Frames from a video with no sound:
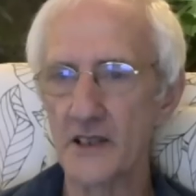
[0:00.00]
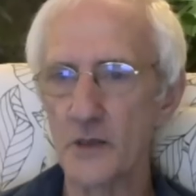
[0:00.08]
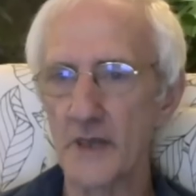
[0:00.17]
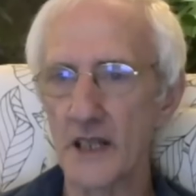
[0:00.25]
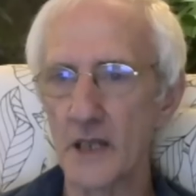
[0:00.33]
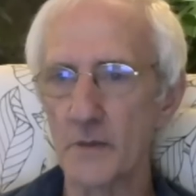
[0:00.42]
you
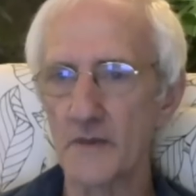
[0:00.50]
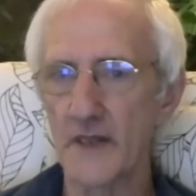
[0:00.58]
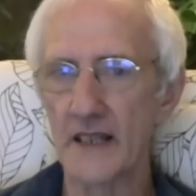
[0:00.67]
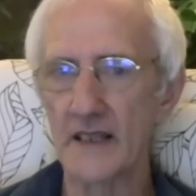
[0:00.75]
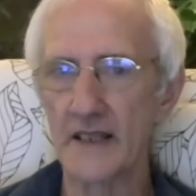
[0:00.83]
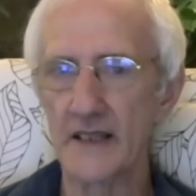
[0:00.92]
pick up a
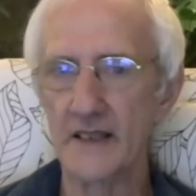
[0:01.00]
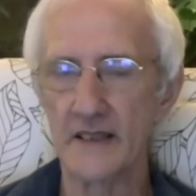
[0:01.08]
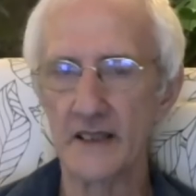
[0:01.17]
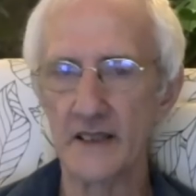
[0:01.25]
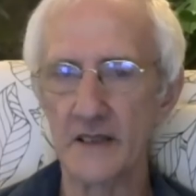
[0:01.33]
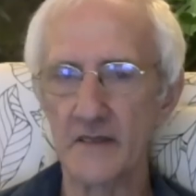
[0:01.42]
violin
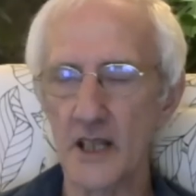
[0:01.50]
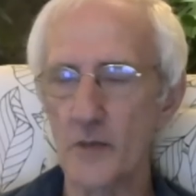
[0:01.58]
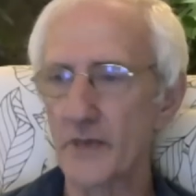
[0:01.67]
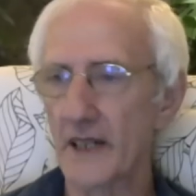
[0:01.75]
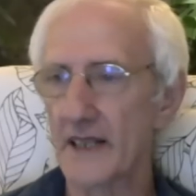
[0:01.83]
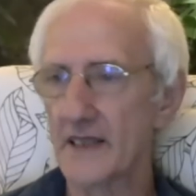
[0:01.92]
and you keep
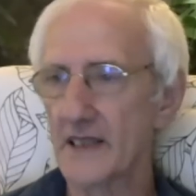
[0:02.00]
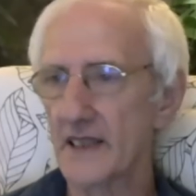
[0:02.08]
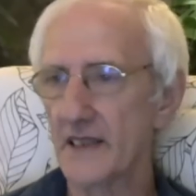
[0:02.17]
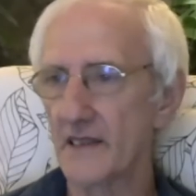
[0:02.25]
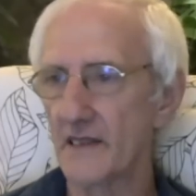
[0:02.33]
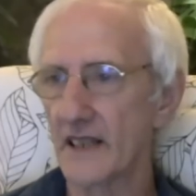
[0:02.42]

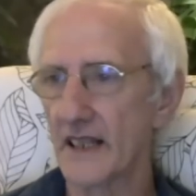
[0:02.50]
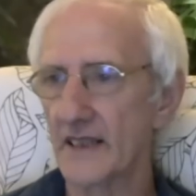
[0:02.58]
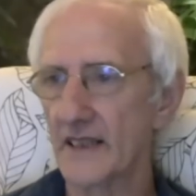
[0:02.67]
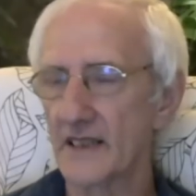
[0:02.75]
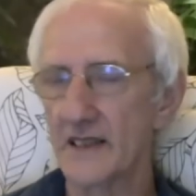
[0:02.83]
practicing on that